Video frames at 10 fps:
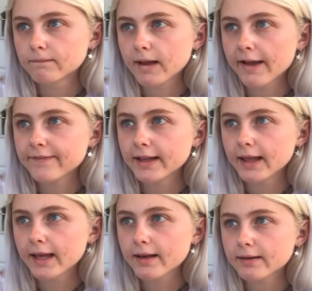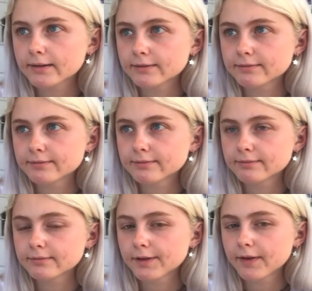I feel like
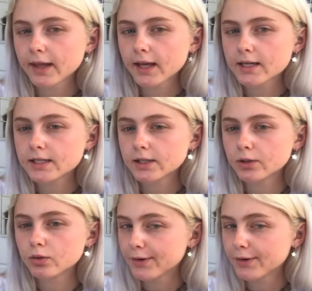I do.